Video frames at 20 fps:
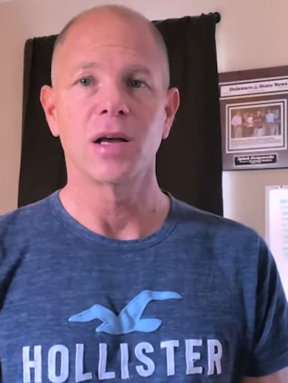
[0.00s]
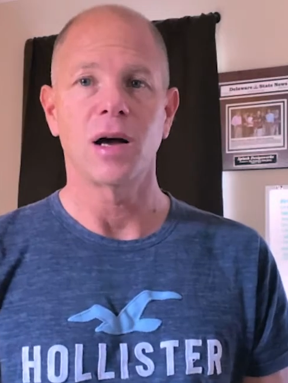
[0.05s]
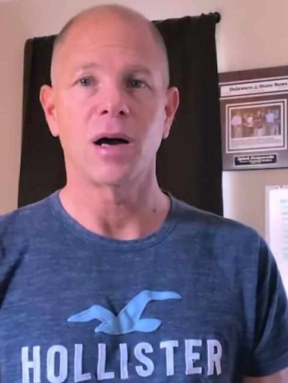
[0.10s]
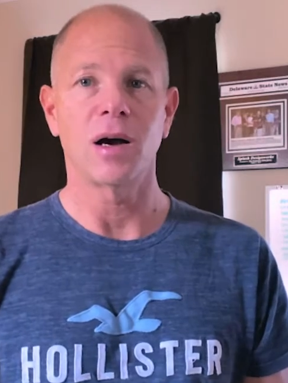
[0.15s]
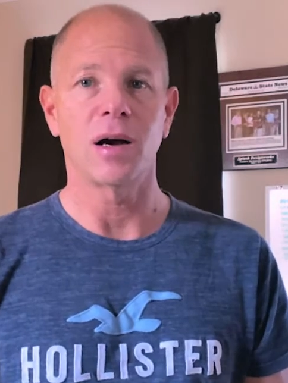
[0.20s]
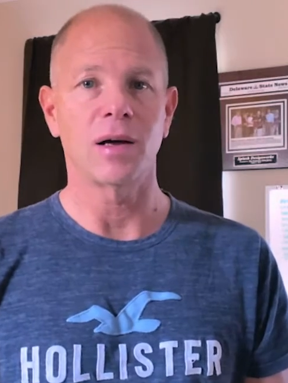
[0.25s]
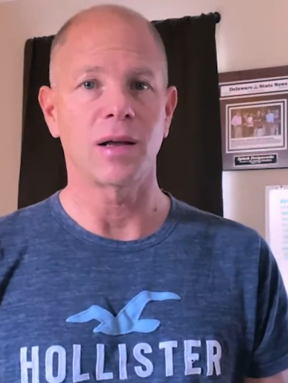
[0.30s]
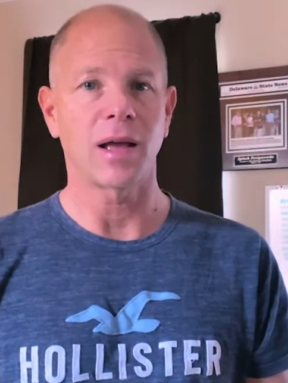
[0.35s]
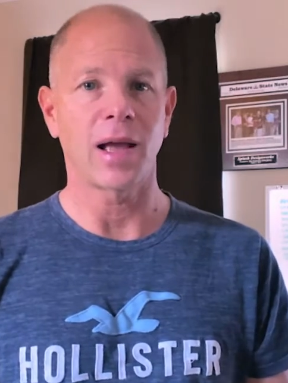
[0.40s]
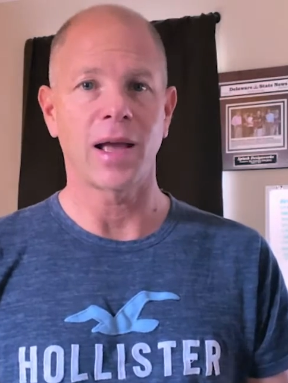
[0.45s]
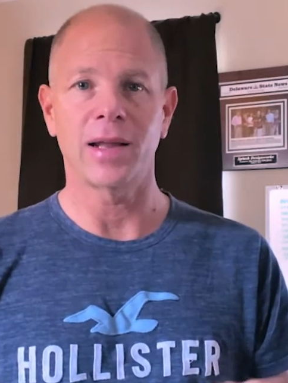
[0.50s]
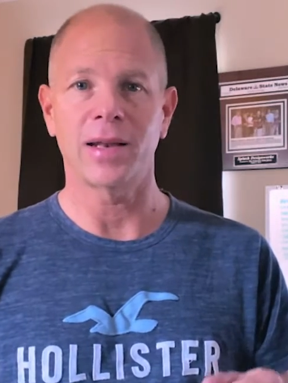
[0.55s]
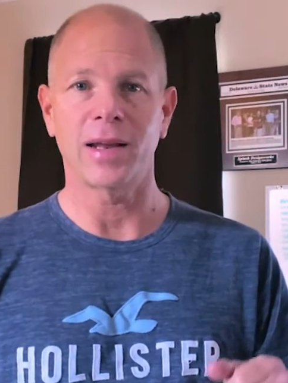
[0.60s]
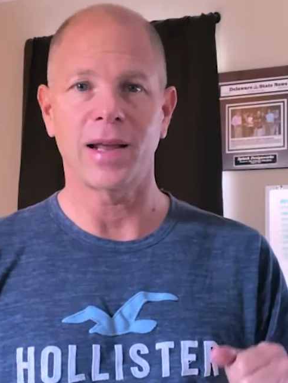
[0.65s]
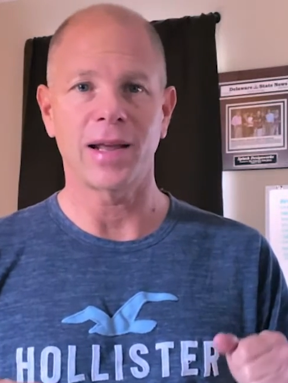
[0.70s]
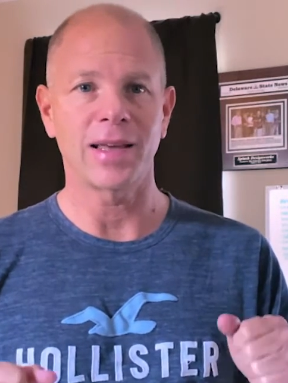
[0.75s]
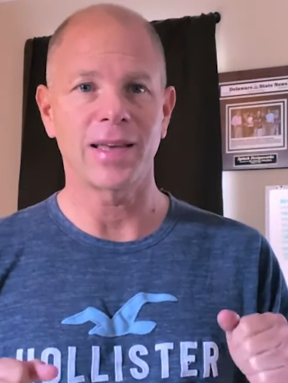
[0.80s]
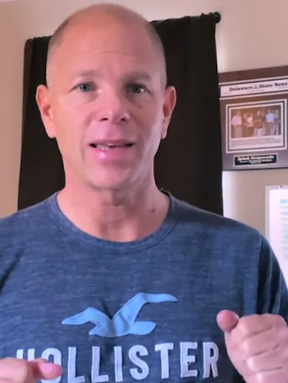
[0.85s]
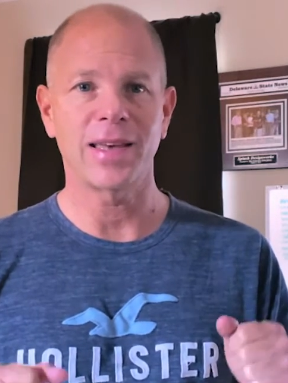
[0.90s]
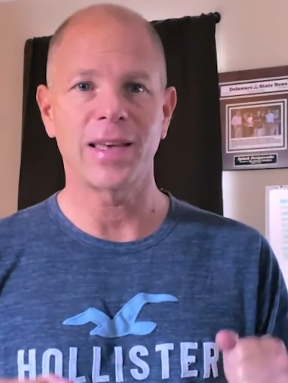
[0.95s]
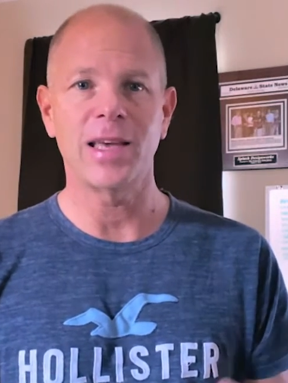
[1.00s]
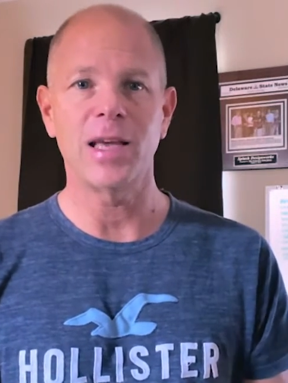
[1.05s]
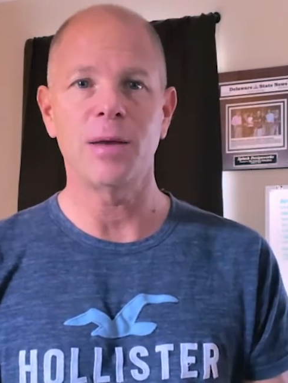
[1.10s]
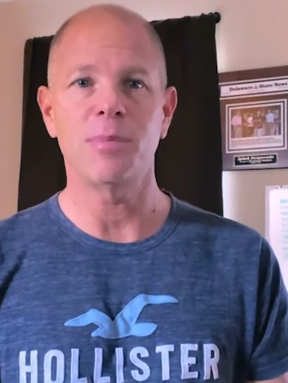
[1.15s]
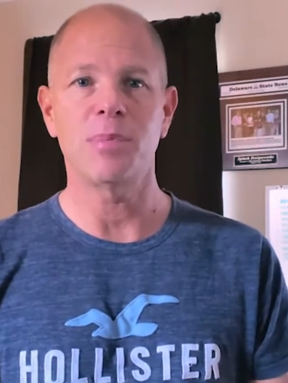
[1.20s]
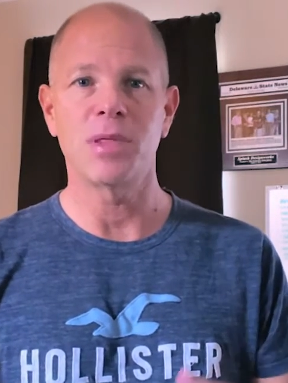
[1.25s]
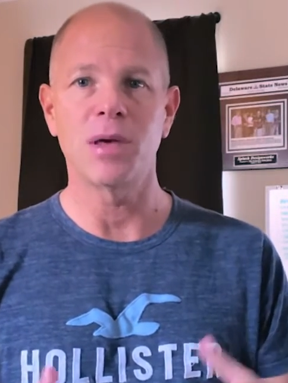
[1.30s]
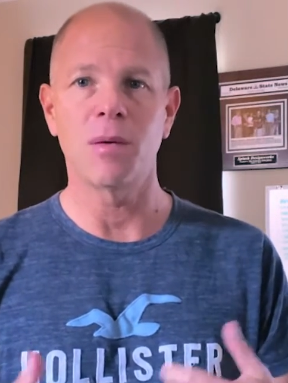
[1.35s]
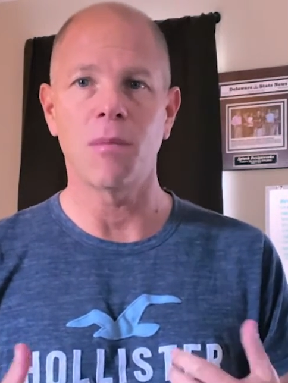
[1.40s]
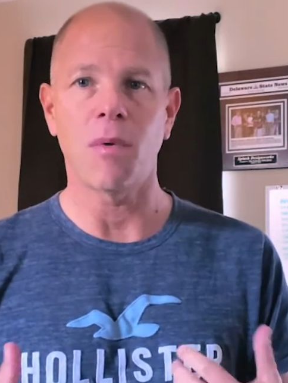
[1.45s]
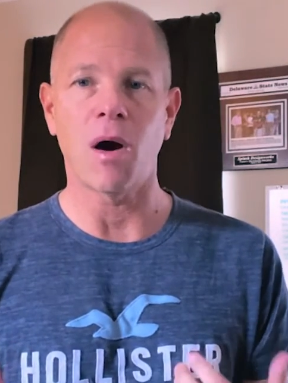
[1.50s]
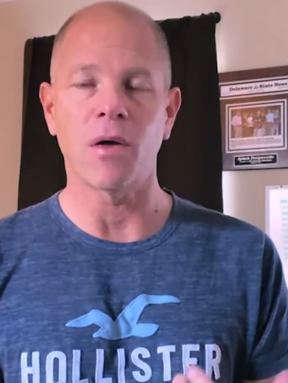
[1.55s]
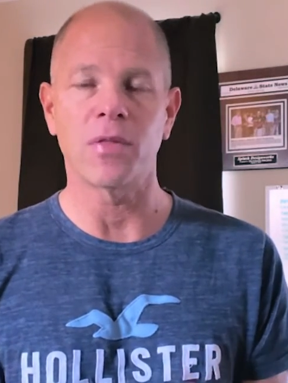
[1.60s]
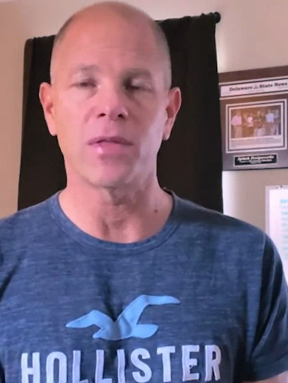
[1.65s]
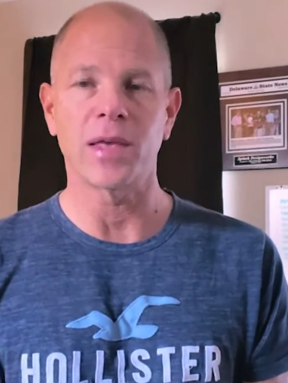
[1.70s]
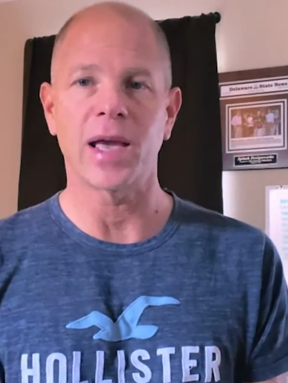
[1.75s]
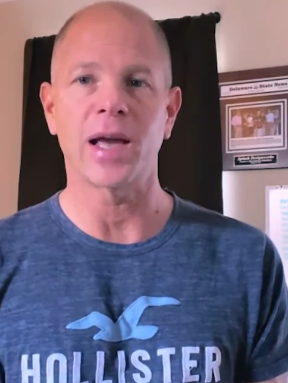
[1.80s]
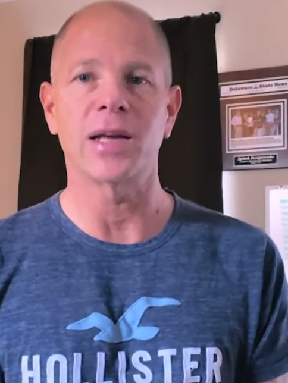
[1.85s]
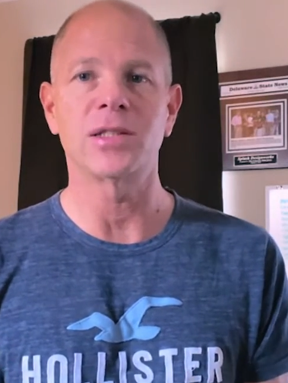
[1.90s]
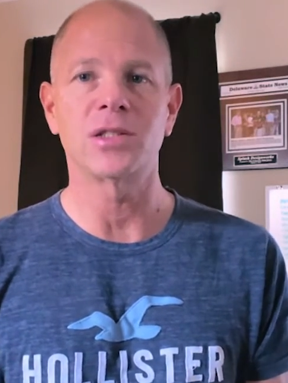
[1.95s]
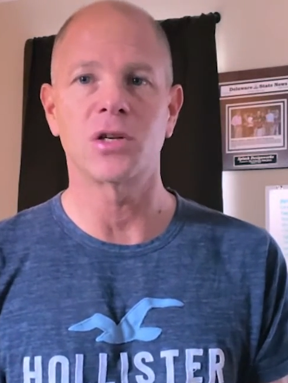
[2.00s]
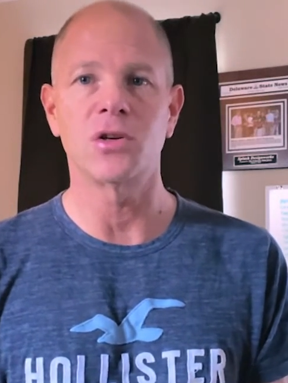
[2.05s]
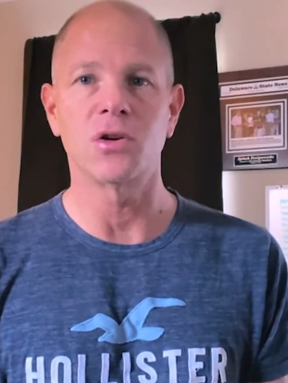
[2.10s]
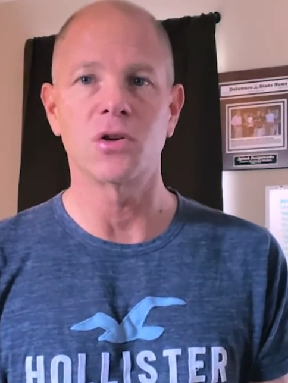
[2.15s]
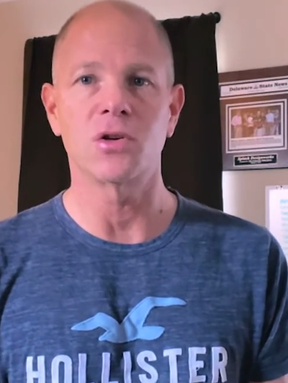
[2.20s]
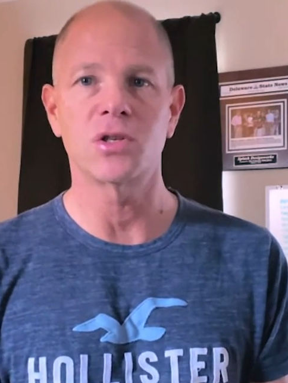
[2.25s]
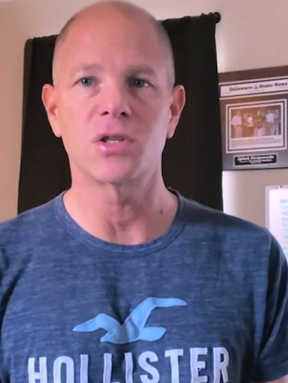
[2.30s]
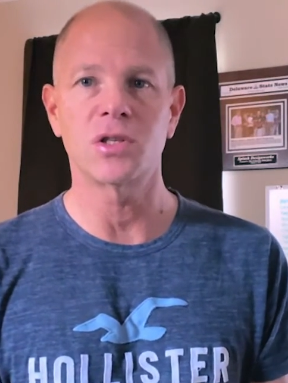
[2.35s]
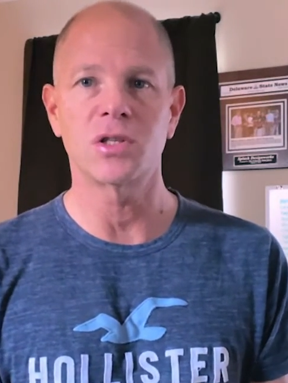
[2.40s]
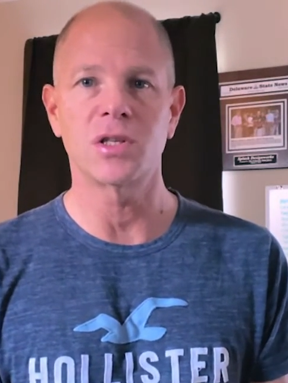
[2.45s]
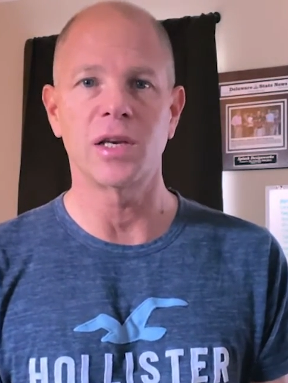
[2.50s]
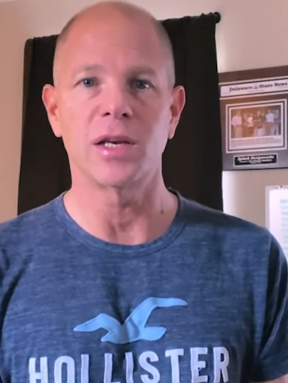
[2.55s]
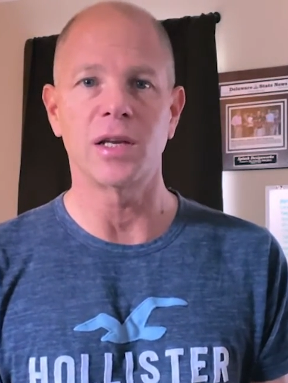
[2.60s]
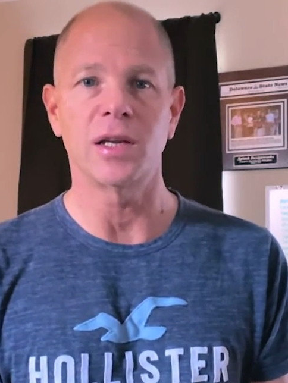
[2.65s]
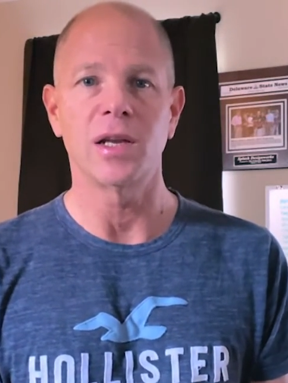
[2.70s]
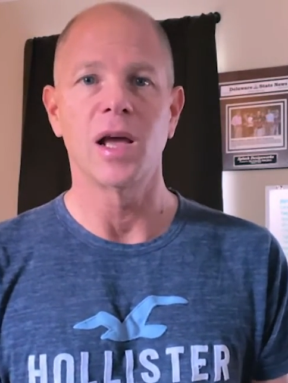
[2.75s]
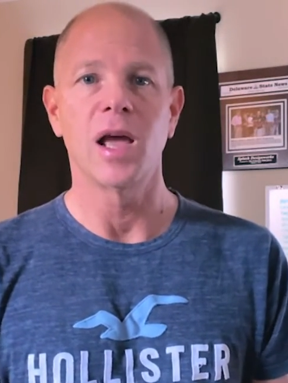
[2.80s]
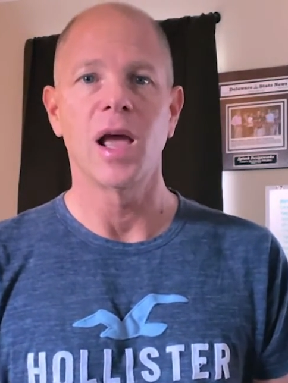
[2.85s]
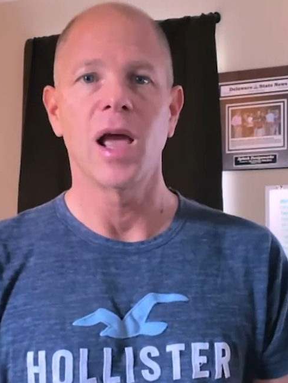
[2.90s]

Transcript: uh, and, and keep them on the edge of your seat.